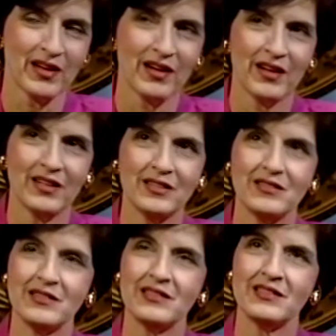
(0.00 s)

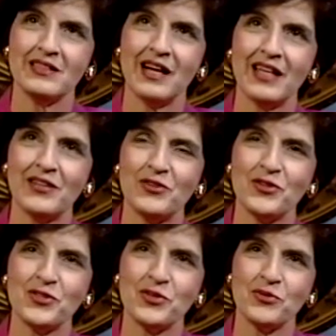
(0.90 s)
I can
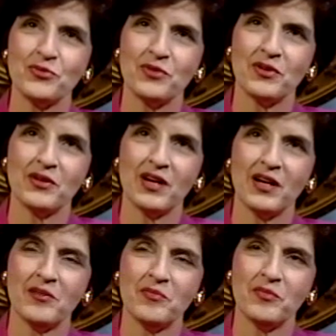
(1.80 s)
also
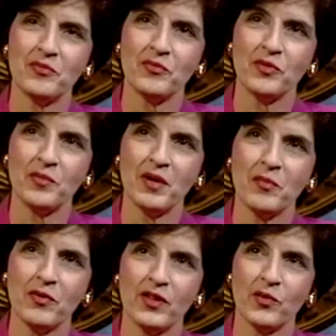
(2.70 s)

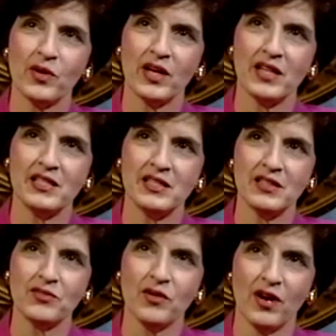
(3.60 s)
remember that when I did
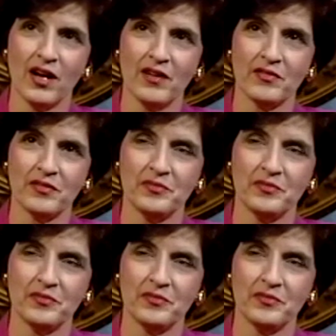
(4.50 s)
arrive,